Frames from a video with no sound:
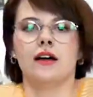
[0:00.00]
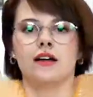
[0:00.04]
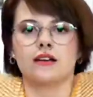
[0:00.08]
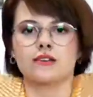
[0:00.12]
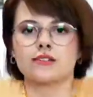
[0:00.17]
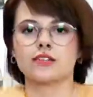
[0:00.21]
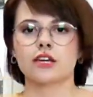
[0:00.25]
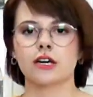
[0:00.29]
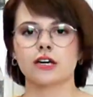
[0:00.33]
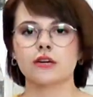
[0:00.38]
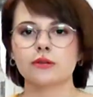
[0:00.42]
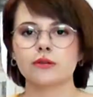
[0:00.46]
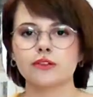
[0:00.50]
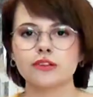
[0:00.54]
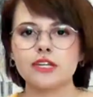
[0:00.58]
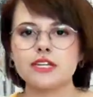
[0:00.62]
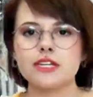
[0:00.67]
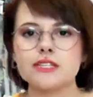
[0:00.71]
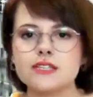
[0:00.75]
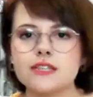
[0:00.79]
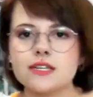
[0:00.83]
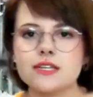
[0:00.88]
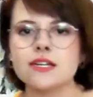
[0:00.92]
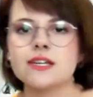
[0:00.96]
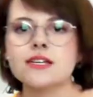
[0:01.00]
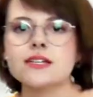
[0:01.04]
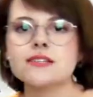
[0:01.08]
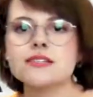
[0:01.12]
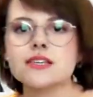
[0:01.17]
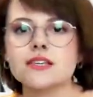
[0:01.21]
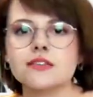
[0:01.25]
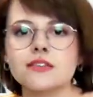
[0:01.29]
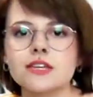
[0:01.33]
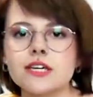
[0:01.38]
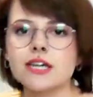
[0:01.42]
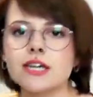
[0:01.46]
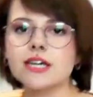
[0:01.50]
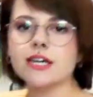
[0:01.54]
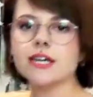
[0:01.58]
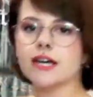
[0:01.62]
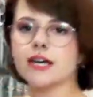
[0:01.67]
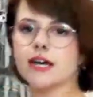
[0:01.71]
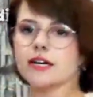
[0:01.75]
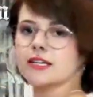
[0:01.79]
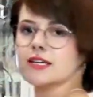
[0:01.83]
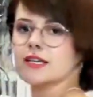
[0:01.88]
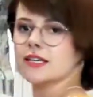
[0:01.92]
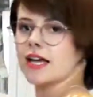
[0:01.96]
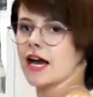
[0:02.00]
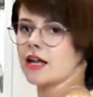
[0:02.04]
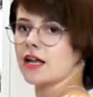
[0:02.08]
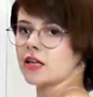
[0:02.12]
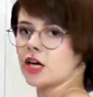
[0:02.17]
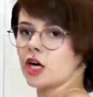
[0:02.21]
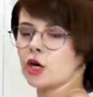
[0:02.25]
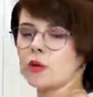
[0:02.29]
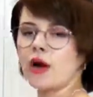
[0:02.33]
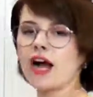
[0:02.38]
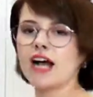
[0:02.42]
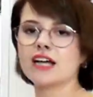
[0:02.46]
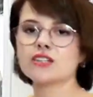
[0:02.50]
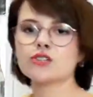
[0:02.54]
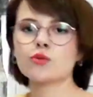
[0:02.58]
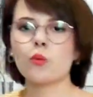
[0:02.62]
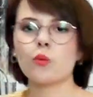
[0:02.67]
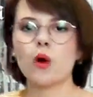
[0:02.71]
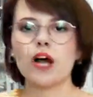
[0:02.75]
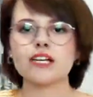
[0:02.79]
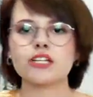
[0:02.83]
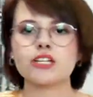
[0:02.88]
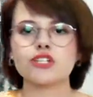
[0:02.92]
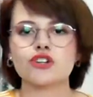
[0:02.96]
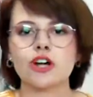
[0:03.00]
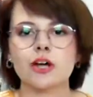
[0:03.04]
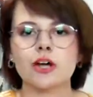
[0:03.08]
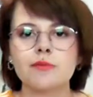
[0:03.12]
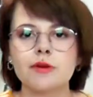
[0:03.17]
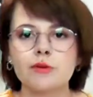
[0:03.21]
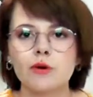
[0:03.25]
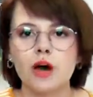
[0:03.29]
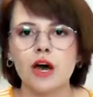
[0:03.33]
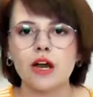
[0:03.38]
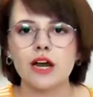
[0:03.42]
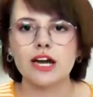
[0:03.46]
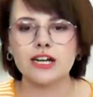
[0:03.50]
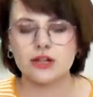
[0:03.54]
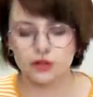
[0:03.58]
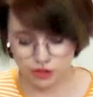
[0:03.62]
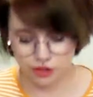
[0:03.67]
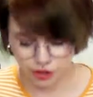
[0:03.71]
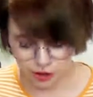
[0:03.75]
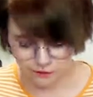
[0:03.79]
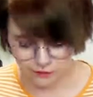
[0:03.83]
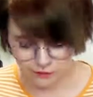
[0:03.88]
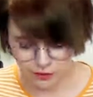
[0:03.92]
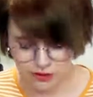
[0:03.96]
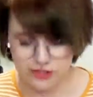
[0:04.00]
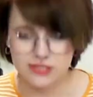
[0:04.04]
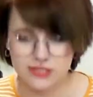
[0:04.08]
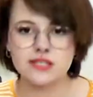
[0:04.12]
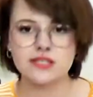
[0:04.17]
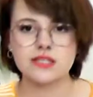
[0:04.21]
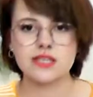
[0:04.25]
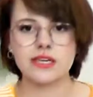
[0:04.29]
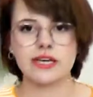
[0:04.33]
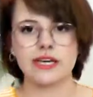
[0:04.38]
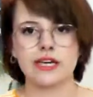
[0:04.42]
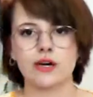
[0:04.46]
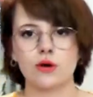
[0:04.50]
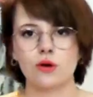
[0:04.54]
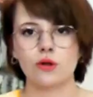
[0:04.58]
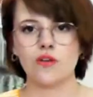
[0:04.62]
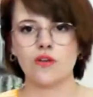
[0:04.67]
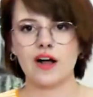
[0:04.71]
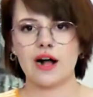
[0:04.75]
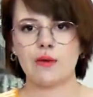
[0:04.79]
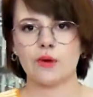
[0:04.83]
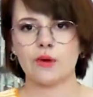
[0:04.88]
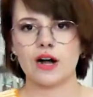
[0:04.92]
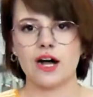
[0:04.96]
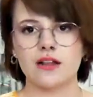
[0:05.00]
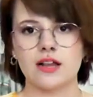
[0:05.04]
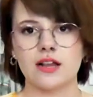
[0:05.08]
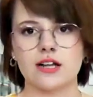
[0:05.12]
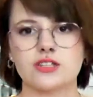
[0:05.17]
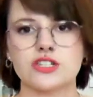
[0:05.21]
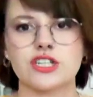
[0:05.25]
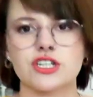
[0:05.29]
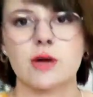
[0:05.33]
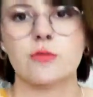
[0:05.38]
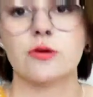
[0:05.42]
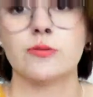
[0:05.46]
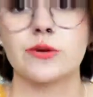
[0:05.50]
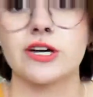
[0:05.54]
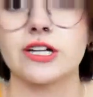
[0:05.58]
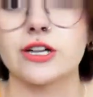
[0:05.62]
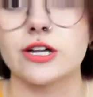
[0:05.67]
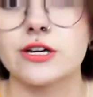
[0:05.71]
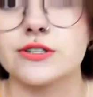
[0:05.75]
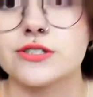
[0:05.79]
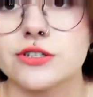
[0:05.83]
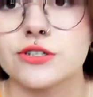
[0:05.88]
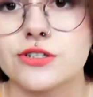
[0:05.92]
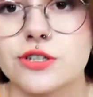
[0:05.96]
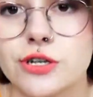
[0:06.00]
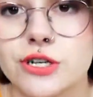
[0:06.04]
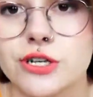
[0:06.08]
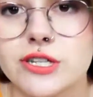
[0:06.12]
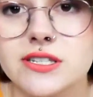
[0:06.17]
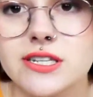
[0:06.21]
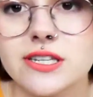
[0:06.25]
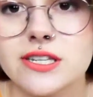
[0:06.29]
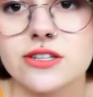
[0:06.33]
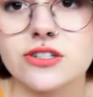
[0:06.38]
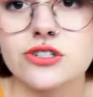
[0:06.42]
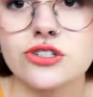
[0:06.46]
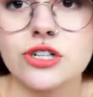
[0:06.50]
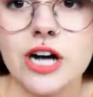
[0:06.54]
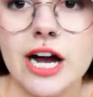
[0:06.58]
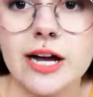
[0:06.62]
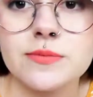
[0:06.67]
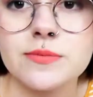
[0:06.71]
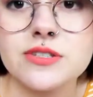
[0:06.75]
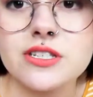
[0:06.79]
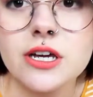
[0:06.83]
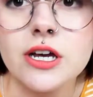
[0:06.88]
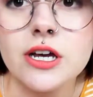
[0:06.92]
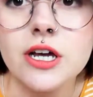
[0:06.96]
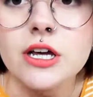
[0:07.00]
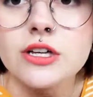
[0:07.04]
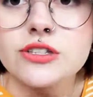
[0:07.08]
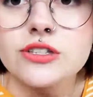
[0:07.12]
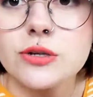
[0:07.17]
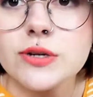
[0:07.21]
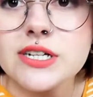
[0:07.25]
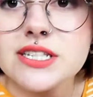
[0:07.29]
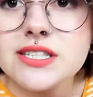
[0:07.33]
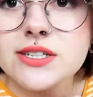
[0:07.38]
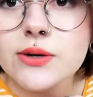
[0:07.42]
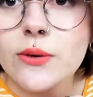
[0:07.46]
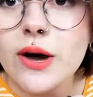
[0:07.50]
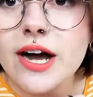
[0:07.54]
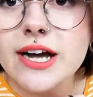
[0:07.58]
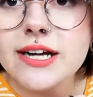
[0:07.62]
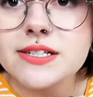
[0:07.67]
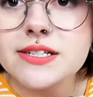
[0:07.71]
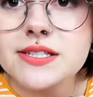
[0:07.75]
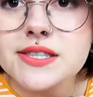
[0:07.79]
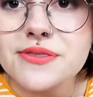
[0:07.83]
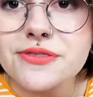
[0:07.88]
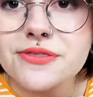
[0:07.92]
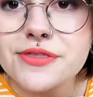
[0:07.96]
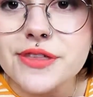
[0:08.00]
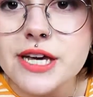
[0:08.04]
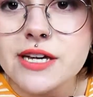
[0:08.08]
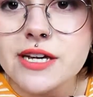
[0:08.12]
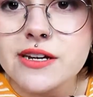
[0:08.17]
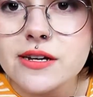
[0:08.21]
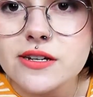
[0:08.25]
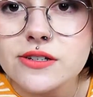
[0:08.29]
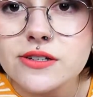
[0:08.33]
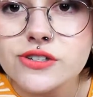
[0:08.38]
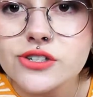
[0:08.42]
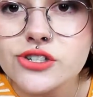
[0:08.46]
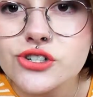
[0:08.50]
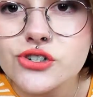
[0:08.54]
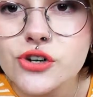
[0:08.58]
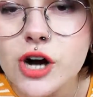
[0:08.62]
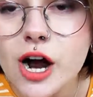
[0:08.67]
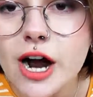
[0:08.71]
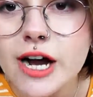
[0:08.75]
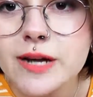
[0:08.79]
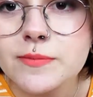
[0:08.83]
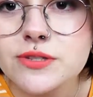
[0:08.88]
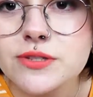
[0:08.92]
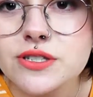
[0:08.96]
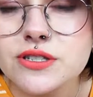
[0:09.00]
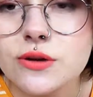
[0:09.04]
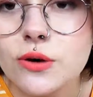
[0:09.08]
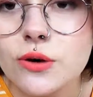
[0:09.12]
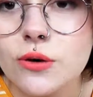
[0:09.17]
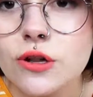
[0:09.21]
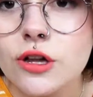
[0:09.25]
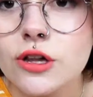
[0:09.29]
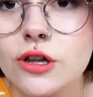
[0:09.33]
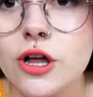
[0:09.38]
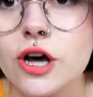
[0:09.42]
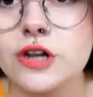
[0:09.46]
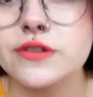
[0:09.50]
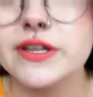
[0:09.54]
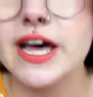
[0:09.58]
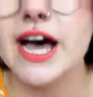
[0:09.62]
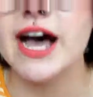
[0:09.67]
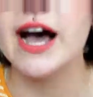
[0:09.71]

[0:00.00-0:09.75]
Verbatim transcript: So, this is the yellow and white stripy one. I don't know if you can see all that well. I'll just come a bit closer so you can see the stripes. So, it's quite thin stripes all along there.